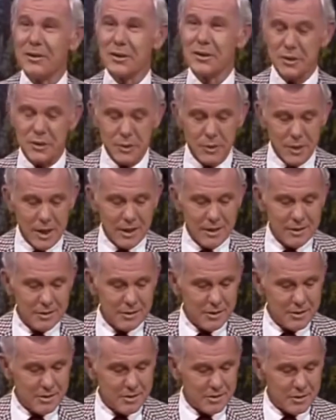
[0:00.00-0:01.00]
he's a
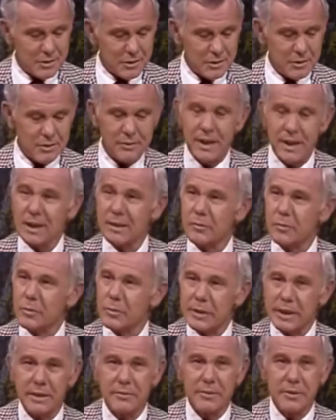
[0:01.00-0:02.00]
zoologist, a student of
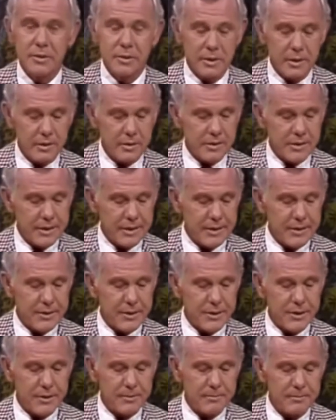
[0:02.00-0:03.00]
animal behavior, and he
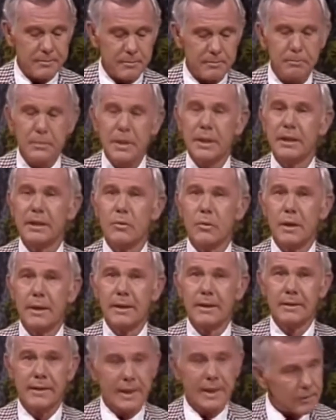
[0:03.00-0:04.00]
designs mini
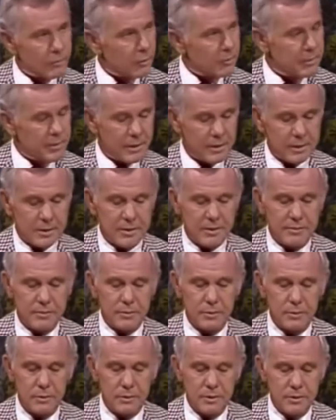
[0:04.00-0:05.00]
wild animal parks
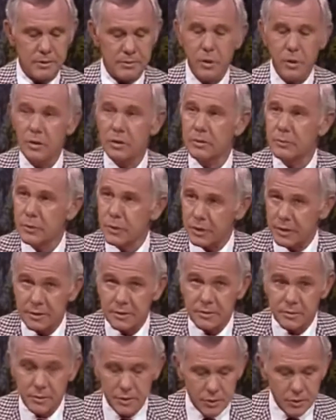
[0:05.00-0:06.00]
for uh, small
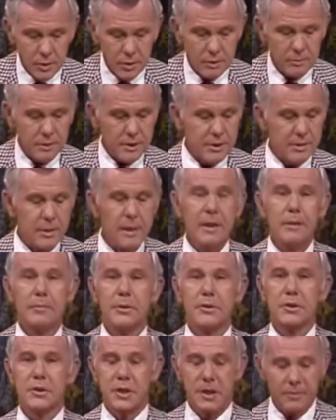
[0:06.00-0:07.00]
communities. Would you welcome, please,
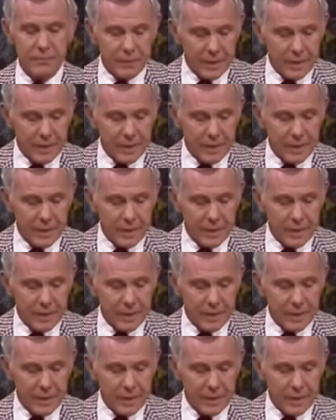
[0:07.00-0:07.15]
Mr. Jim